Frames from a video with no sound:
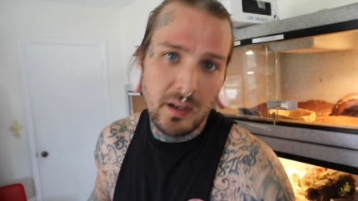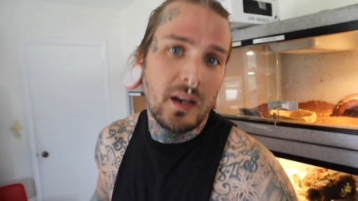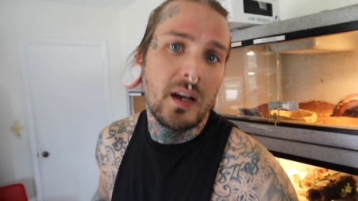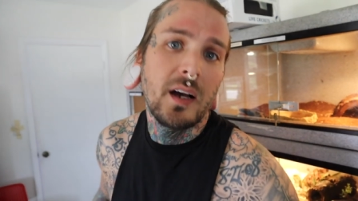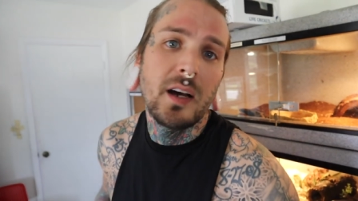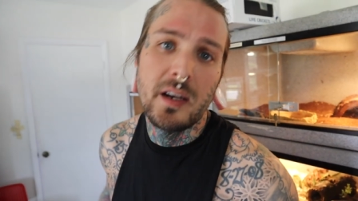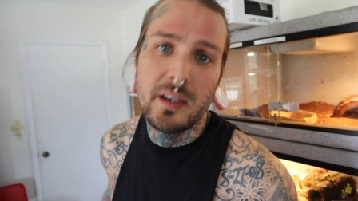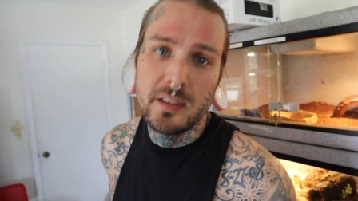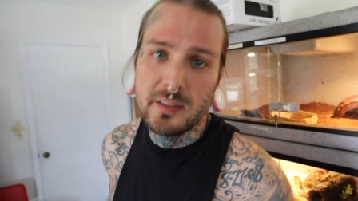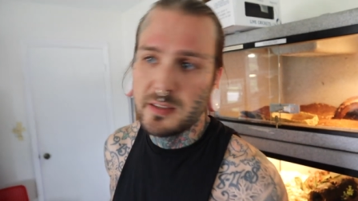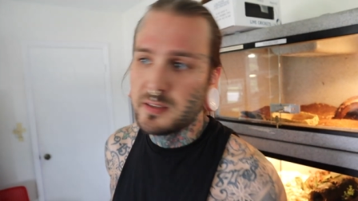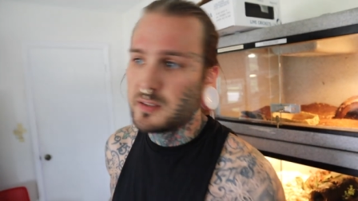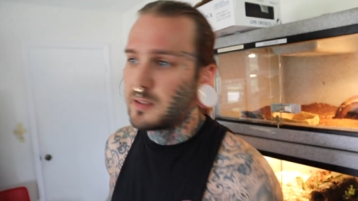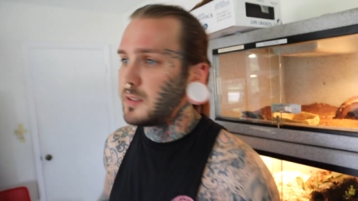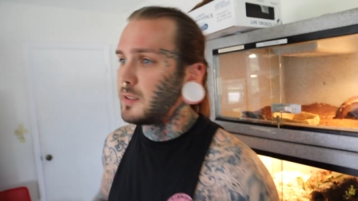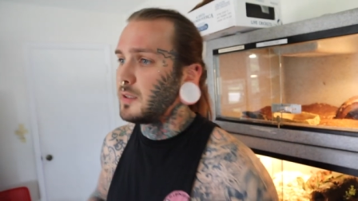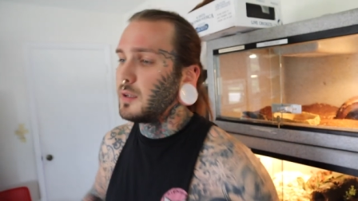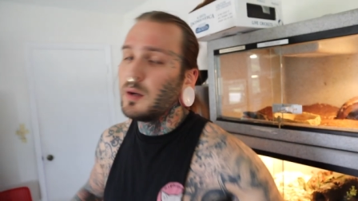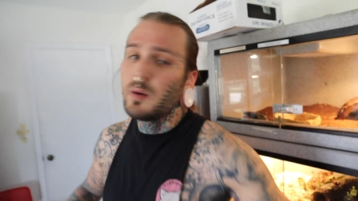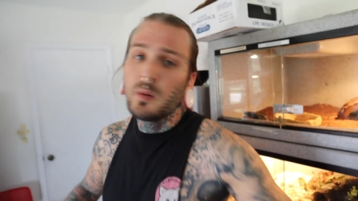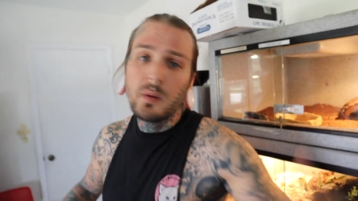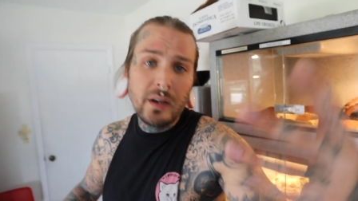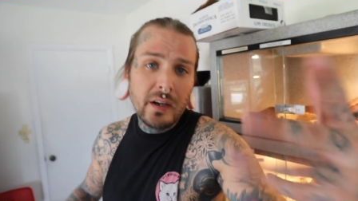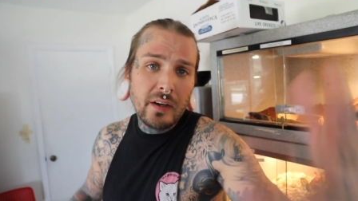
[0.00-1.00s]
Hustling.
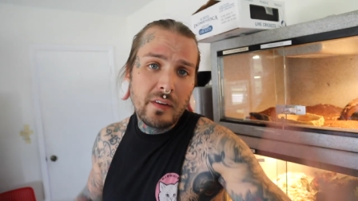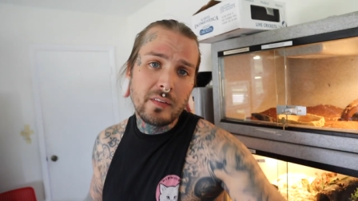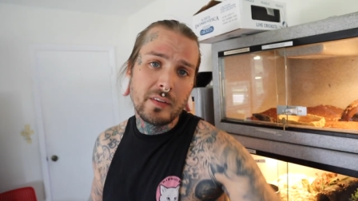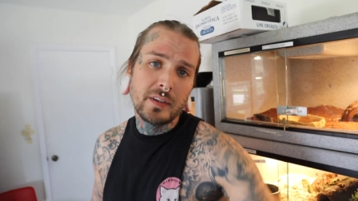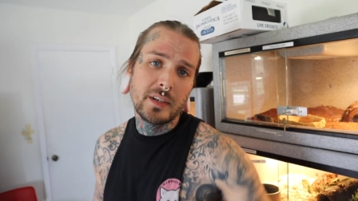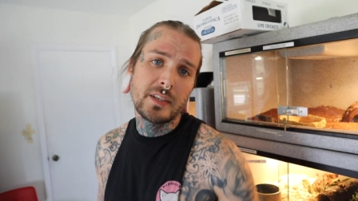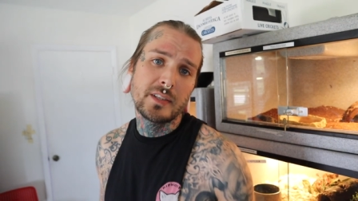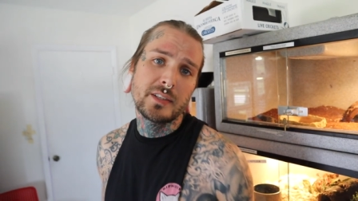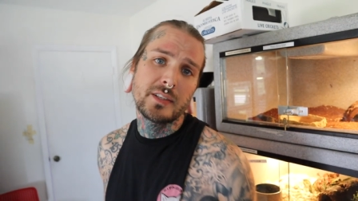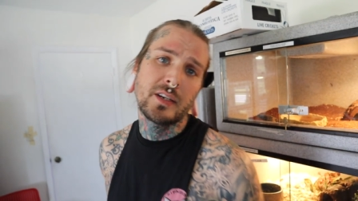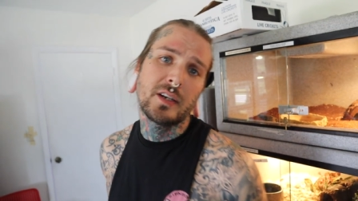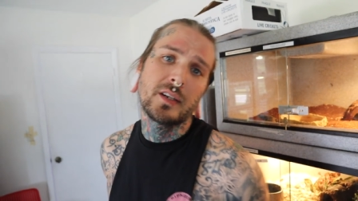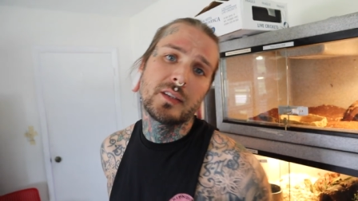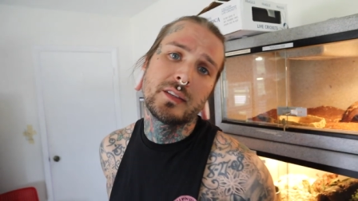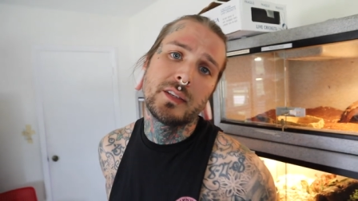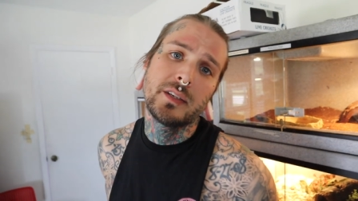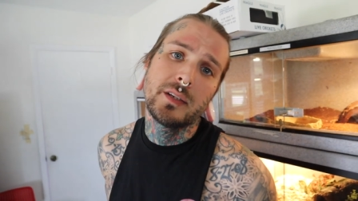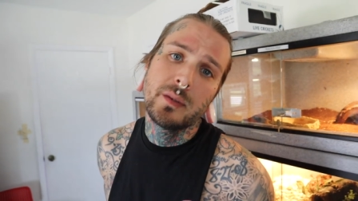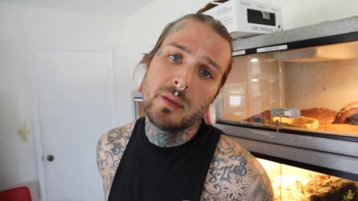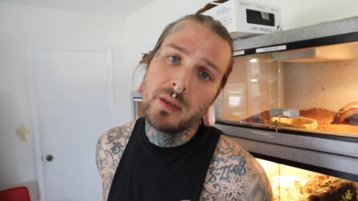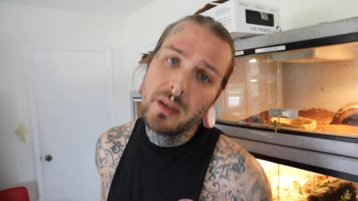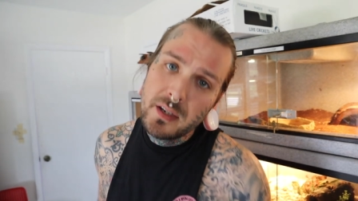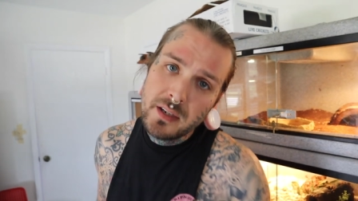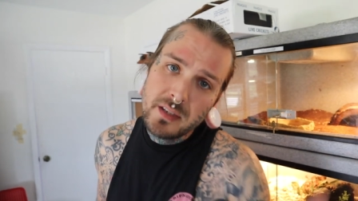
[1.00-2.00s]
Whatever it is y'all
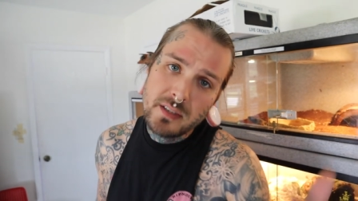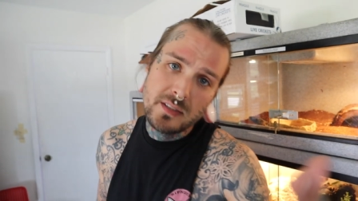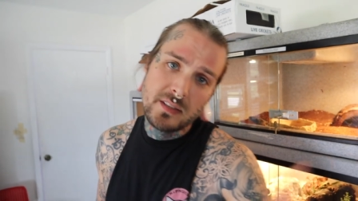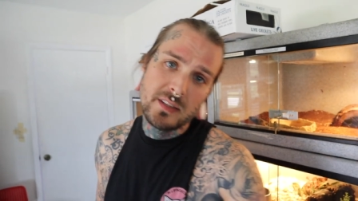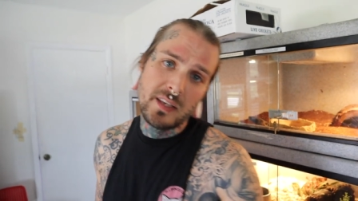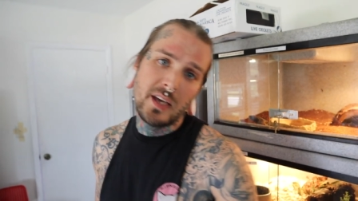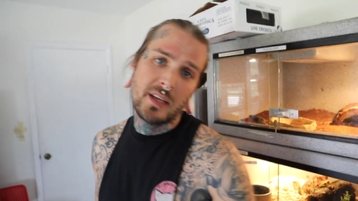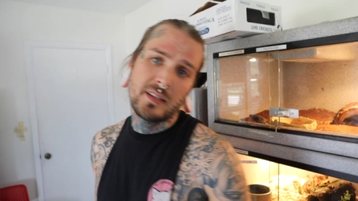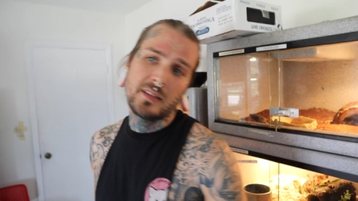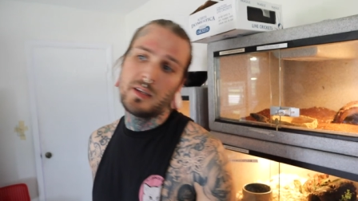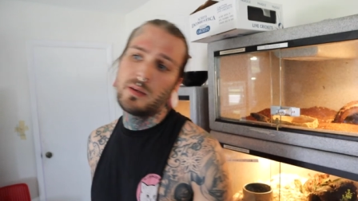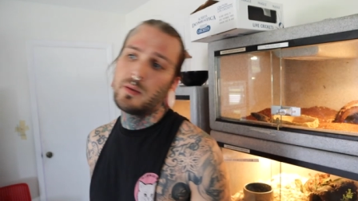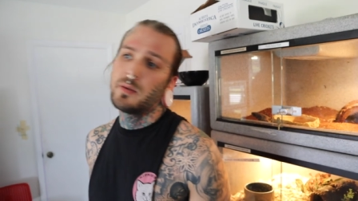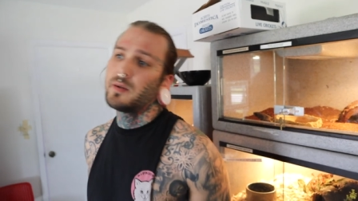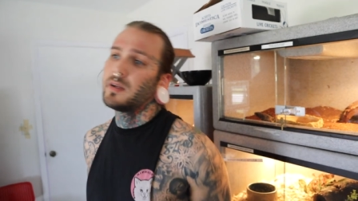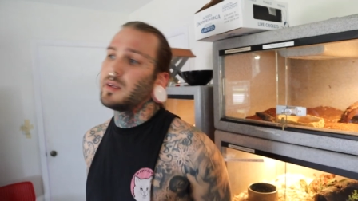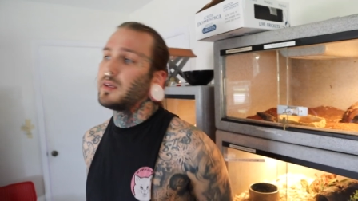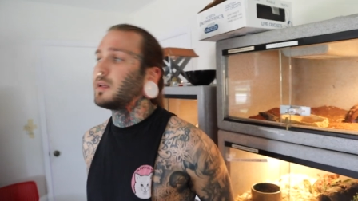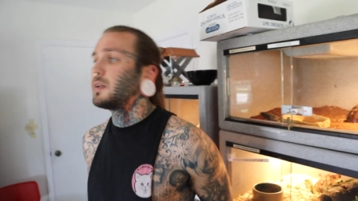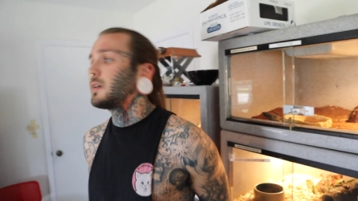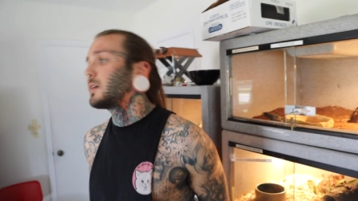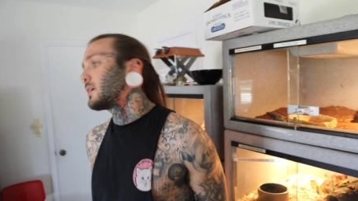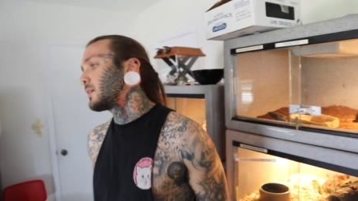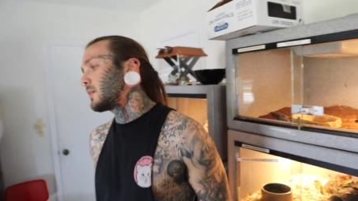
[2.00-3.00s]
do, stay doing
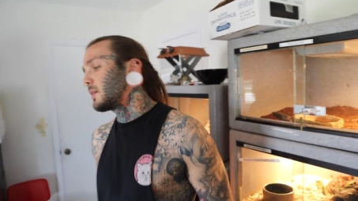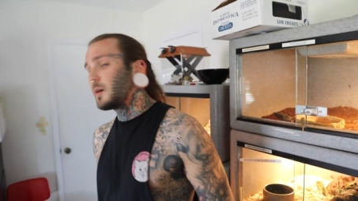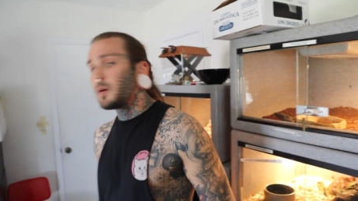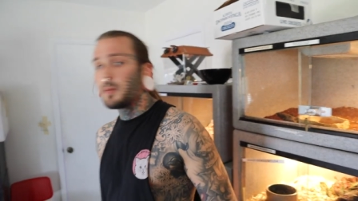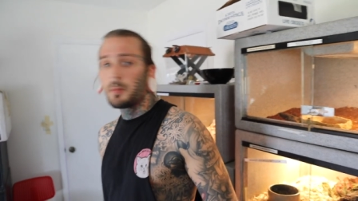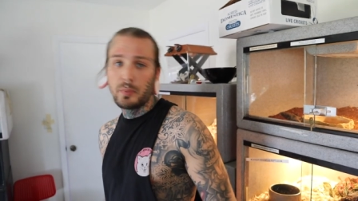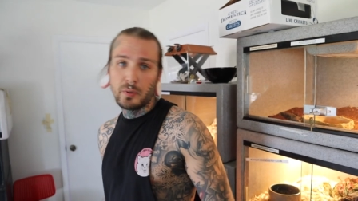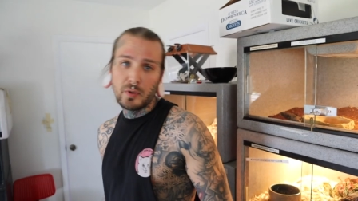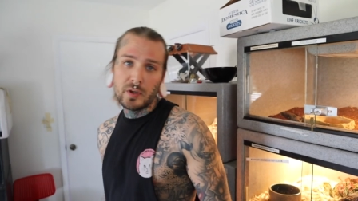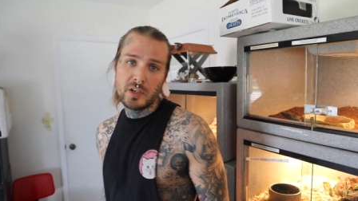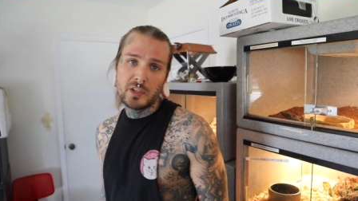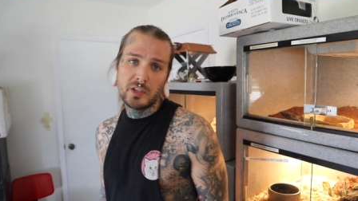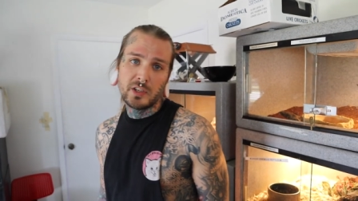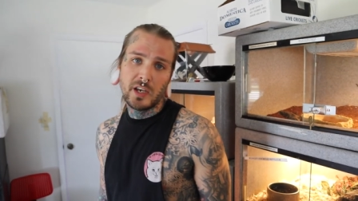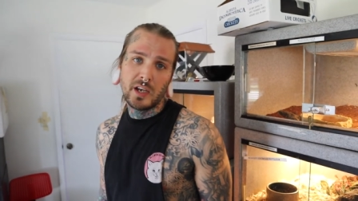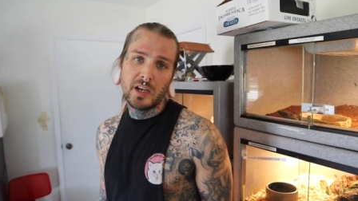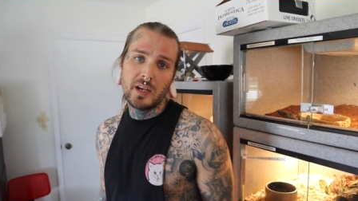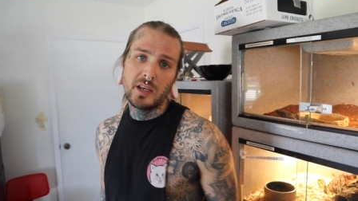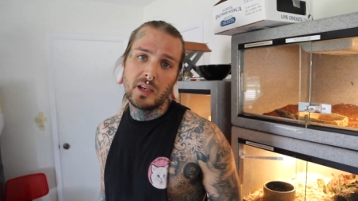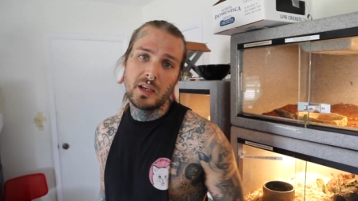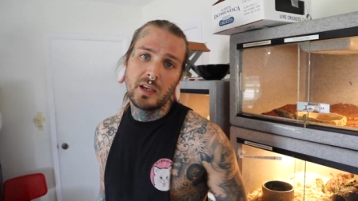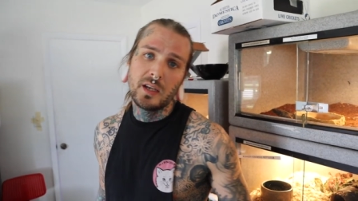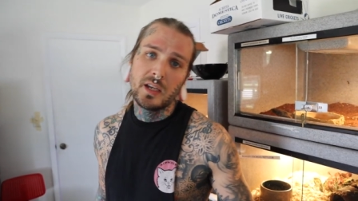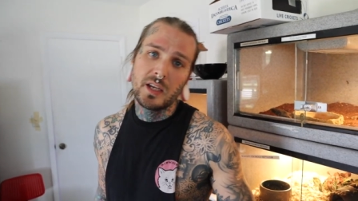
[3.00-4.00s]
it. Appreciate
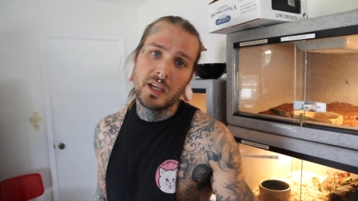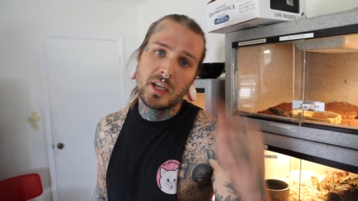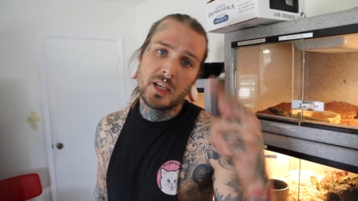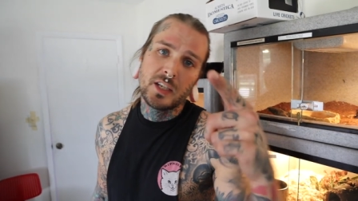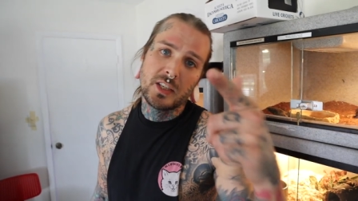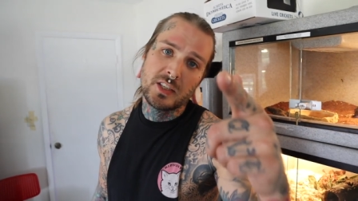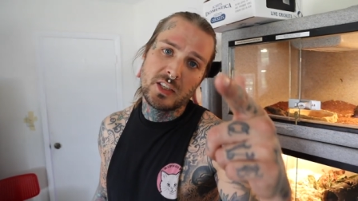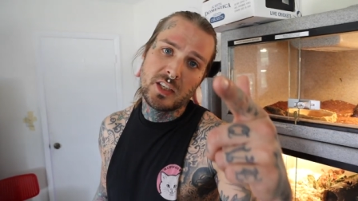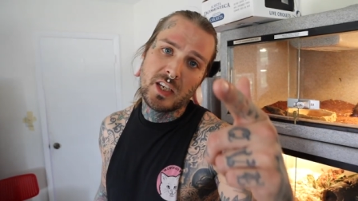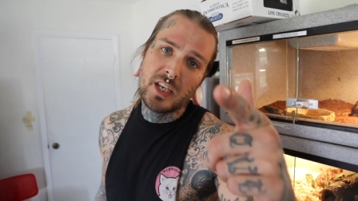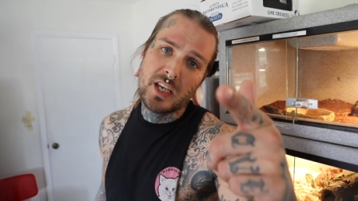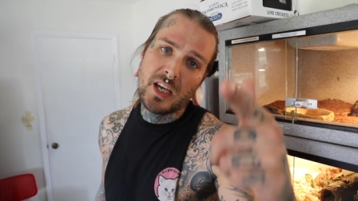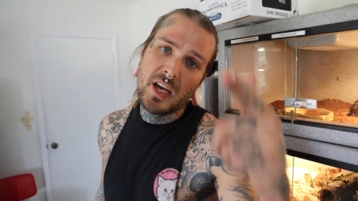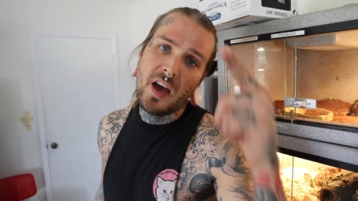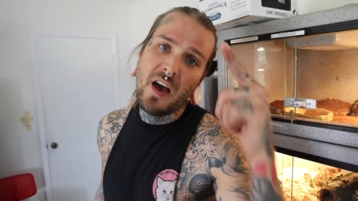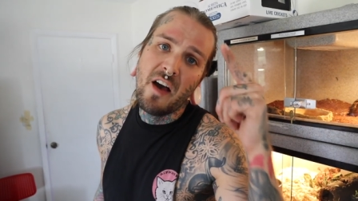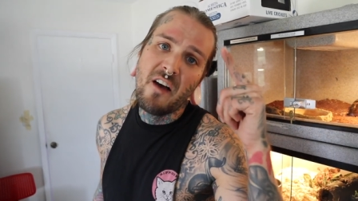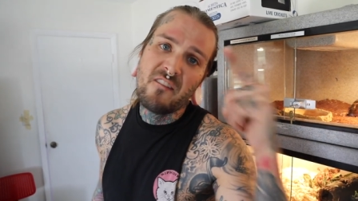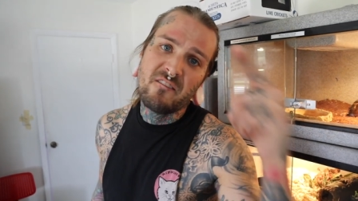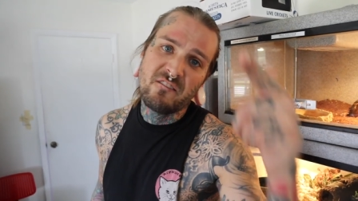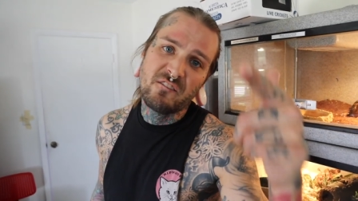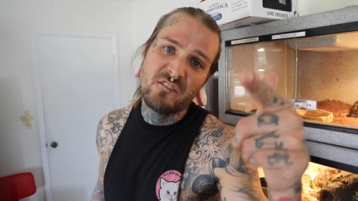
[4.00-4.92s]
it. See ya.